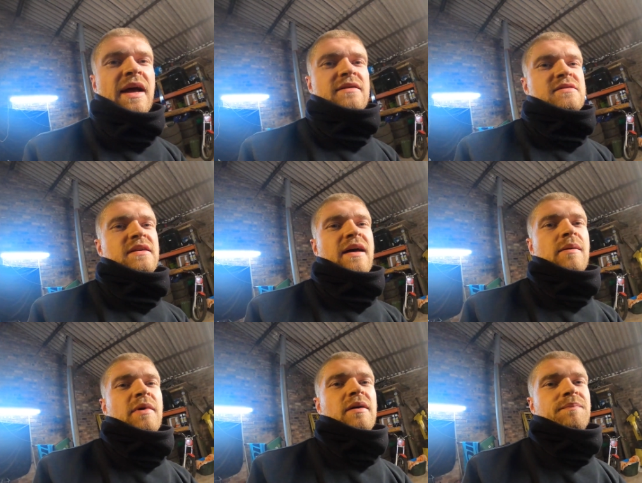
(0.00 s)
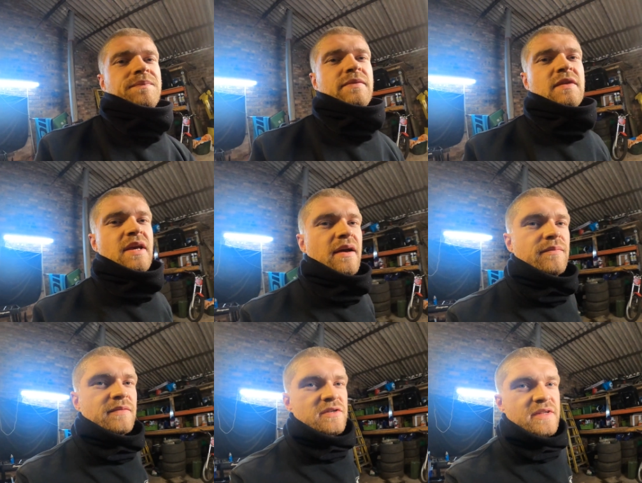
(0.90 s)
can't see that, but yeah,
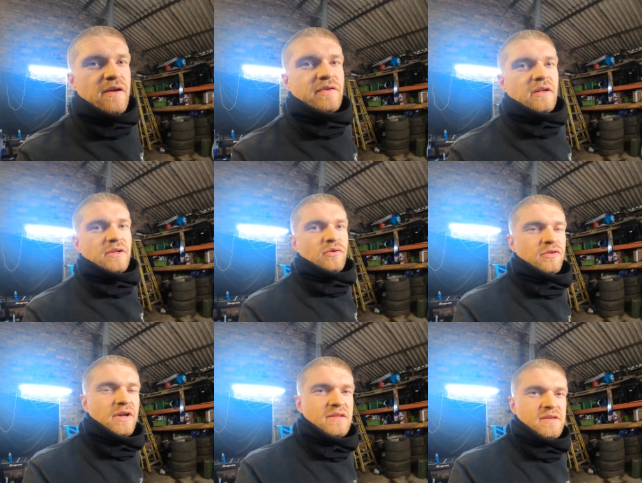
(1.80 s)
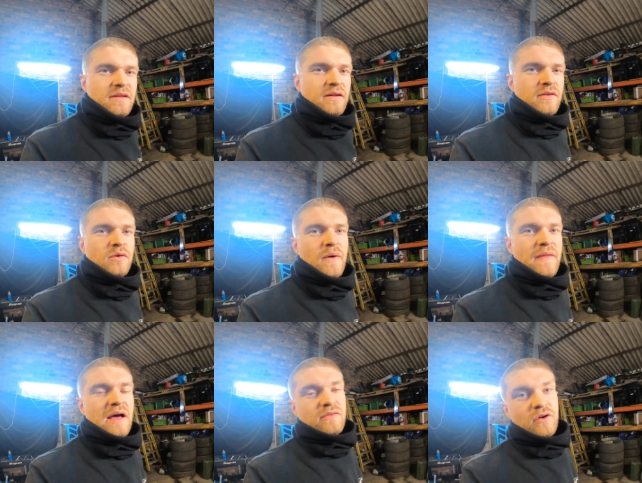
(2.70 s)
there's definitely no threads in the
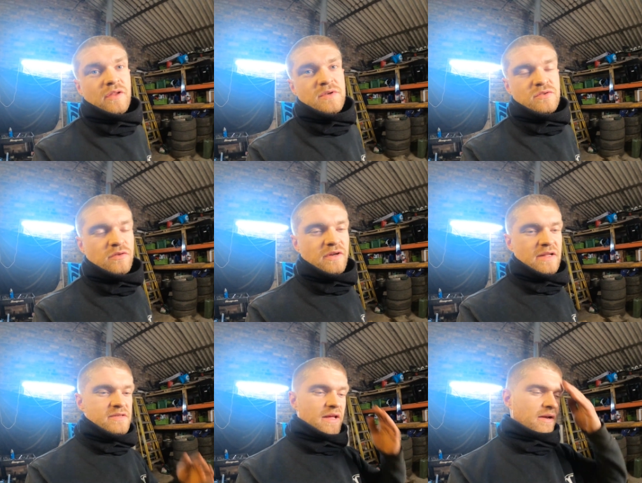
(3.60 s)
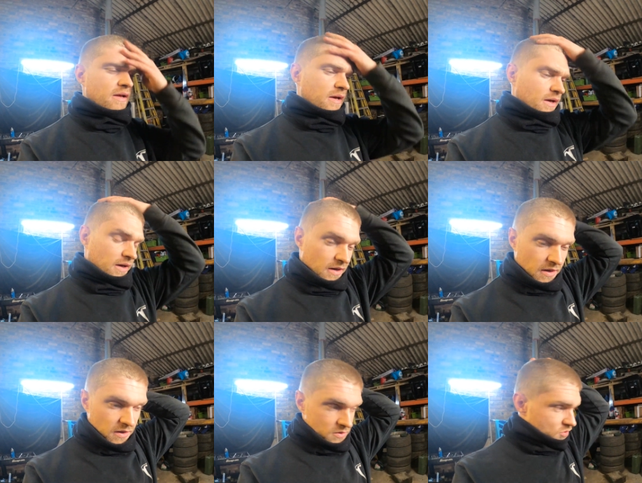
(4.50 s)
one that I thought there was no threads in.
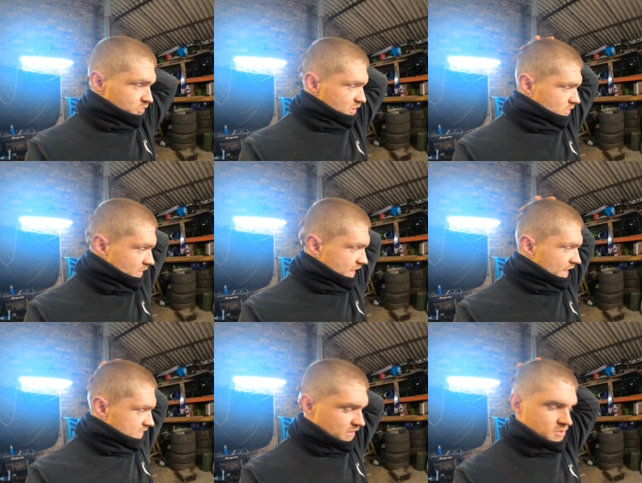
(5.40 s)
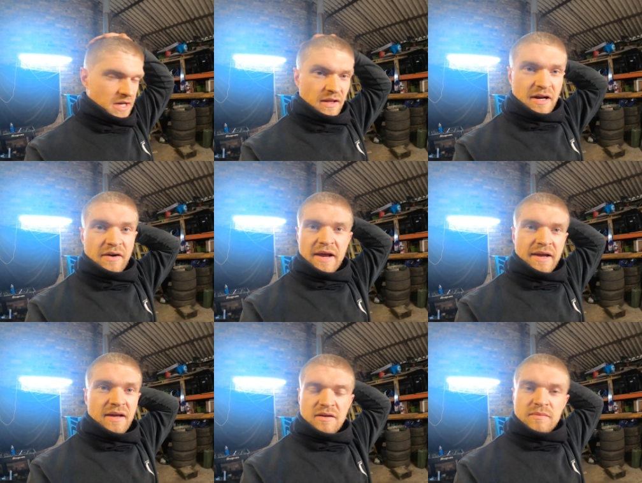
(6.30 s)
So probably get to the drilling, I
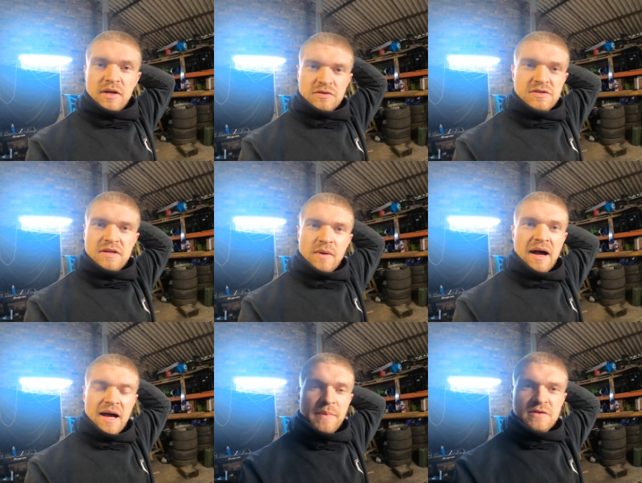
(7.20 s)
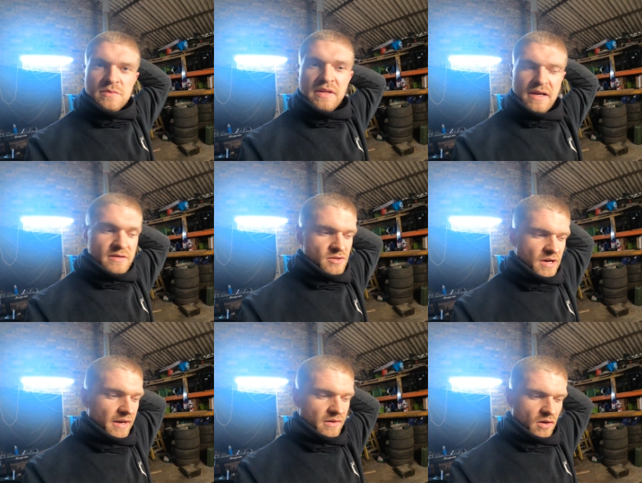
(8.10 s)
reckon, and we'll see what happens with this.
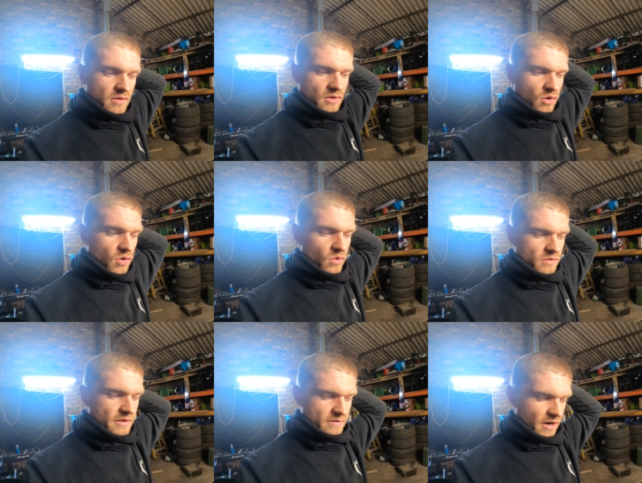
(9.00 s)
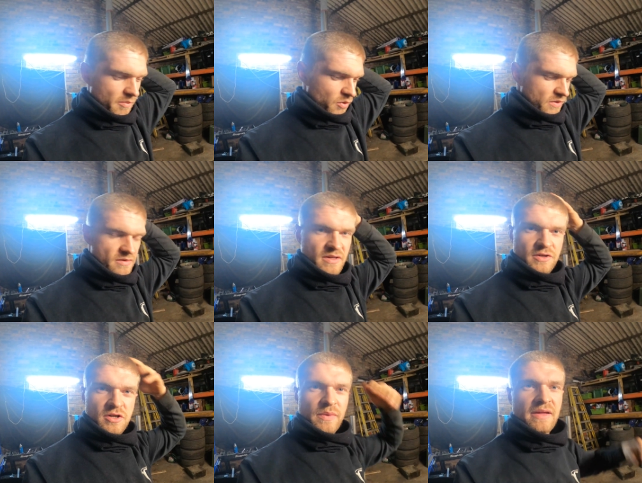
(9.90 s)
Try and hold the turbo in
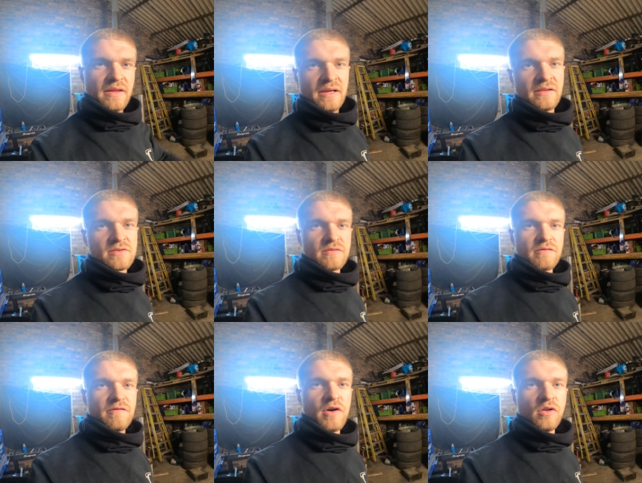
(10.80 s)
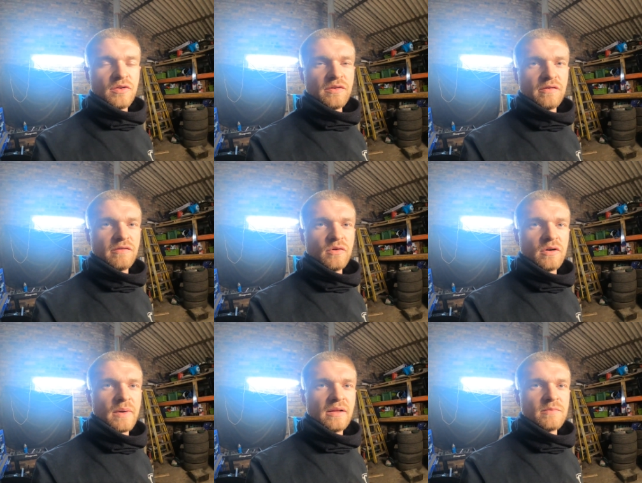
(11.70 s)
such a way that it doesn't fall on the
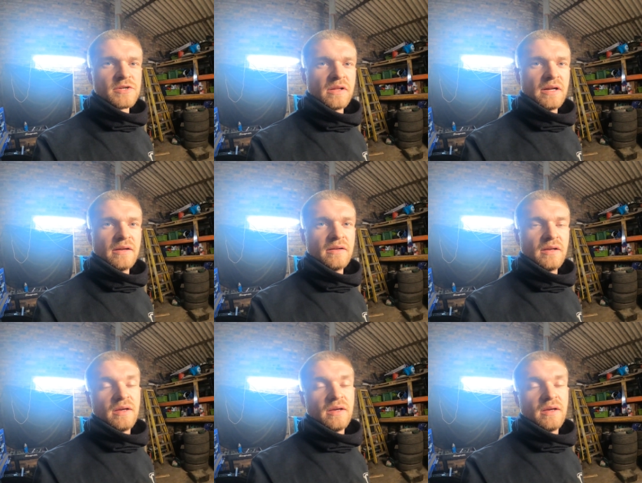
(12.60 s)
floor while I'm drilling it.